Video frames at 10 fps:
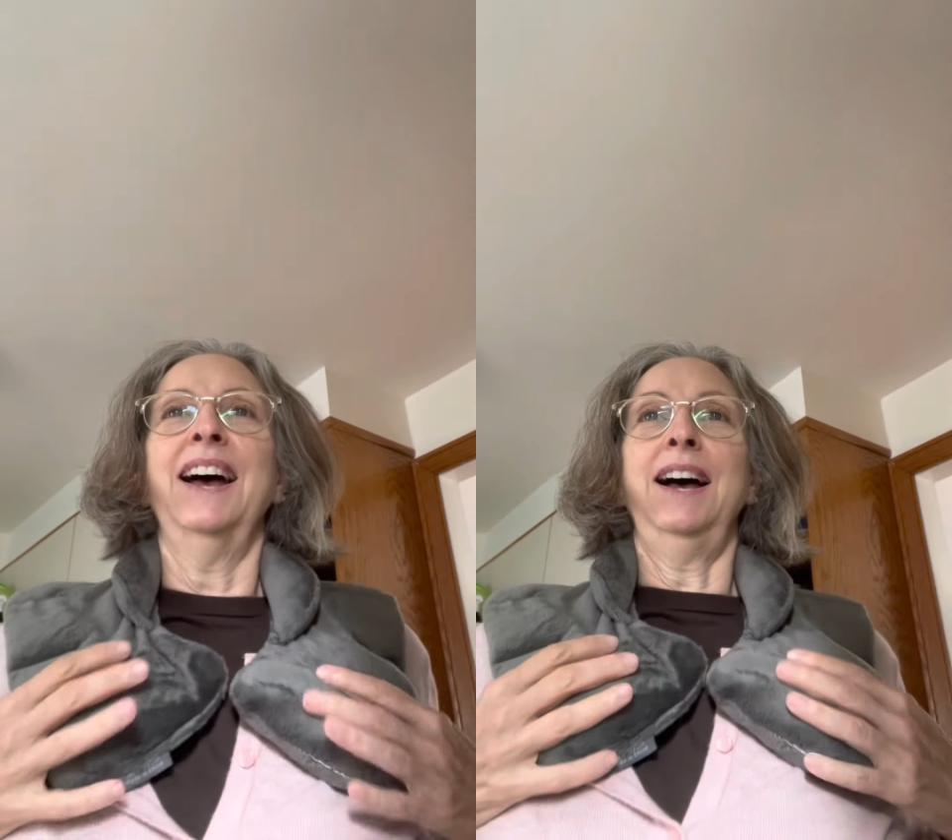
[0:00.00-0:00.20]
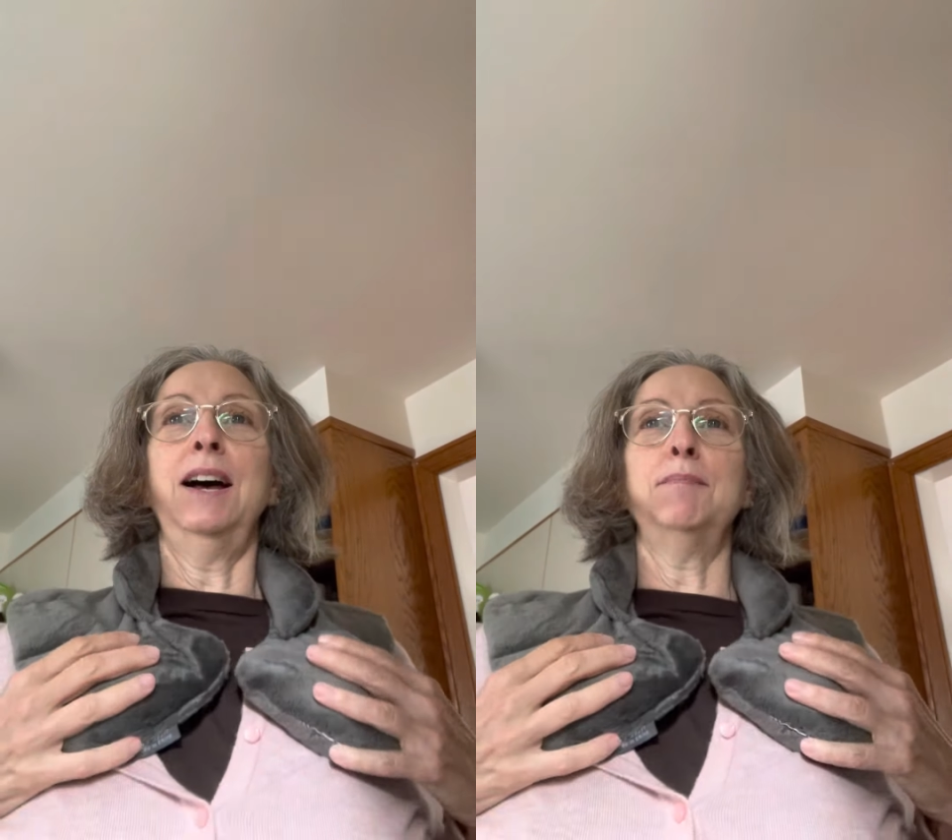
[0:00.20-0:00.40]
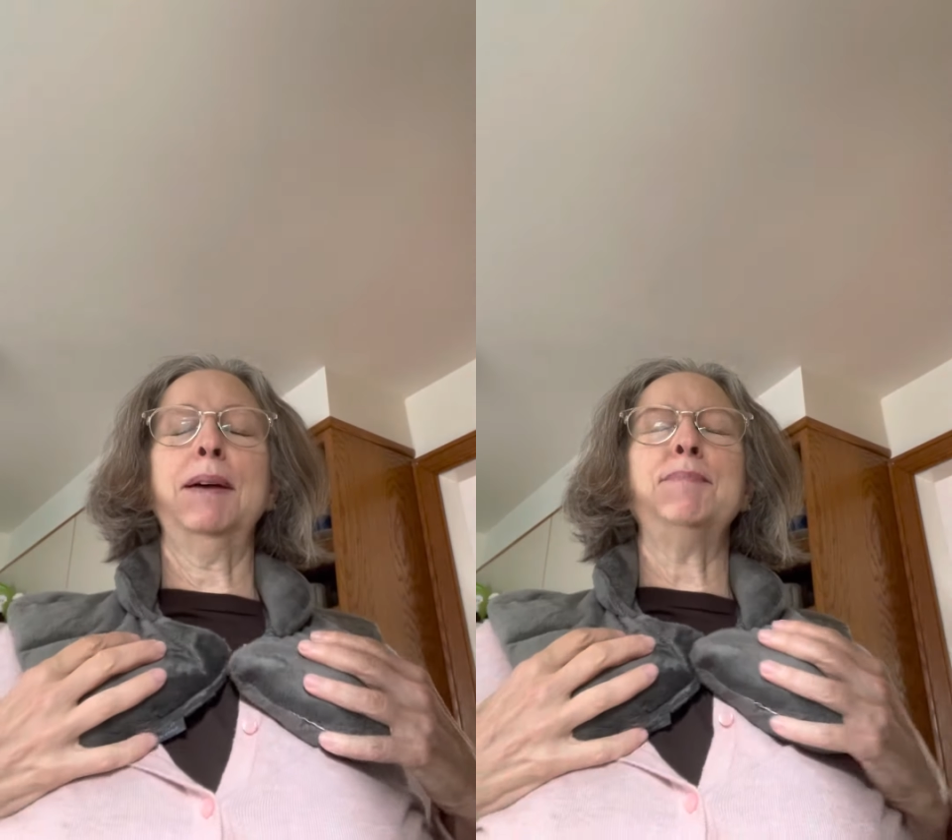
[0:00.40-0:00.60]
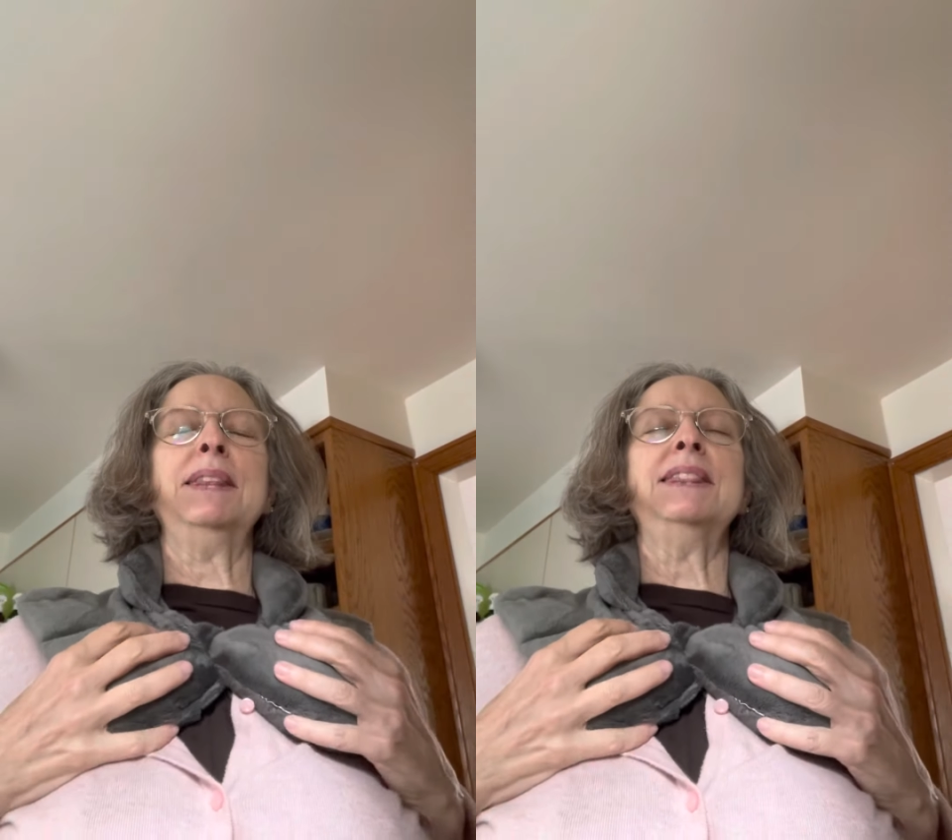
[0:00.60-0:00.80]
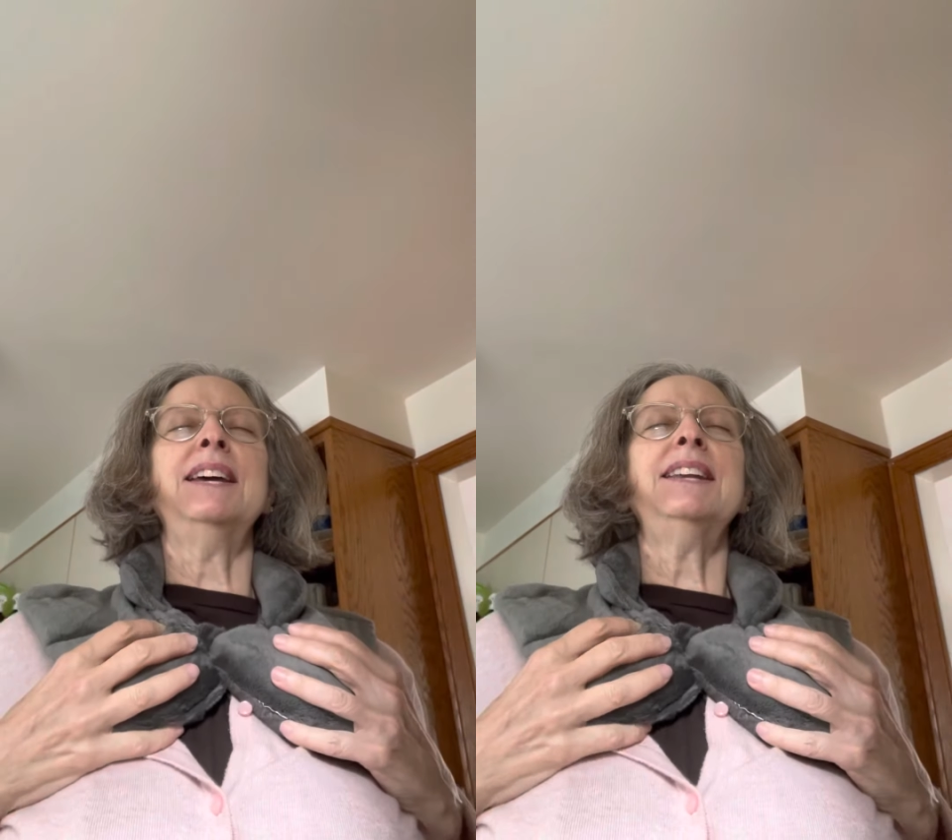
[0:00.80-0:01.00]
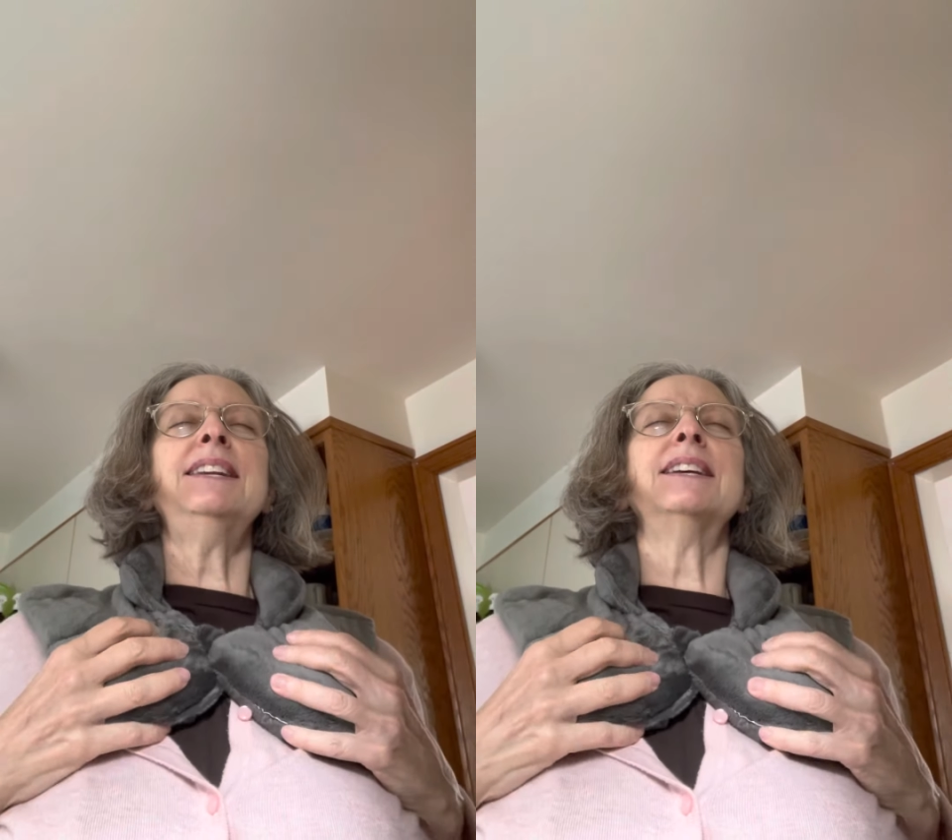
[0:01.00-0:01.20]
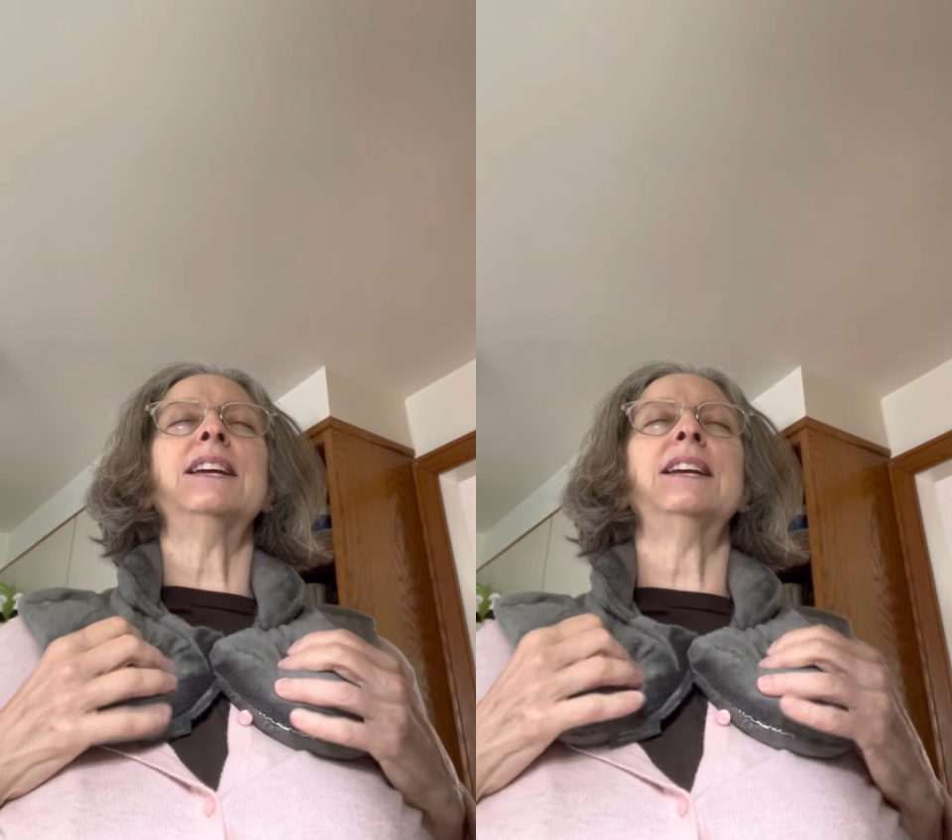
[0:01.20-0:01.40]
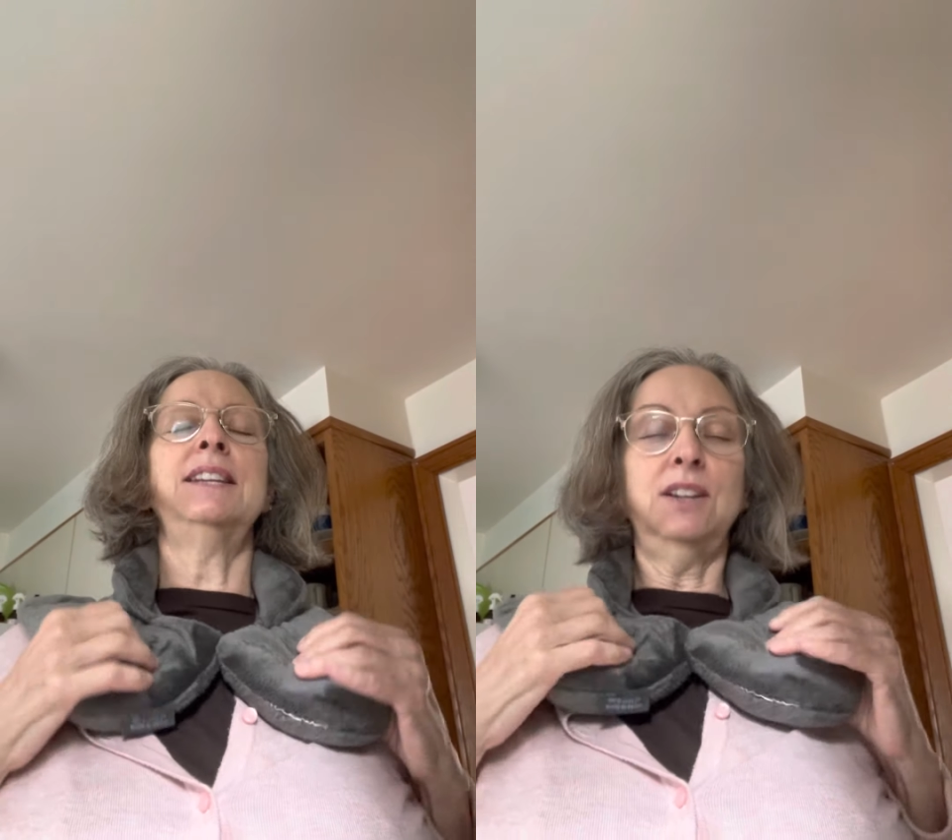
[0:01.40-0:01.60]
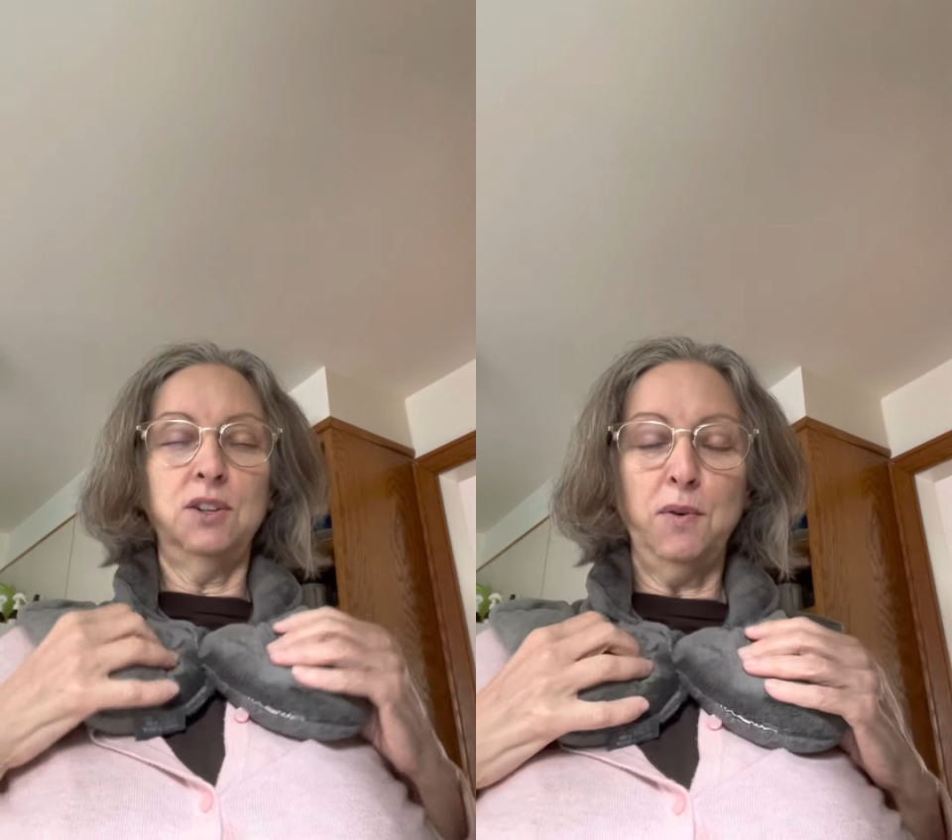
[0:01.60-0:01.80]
But then, you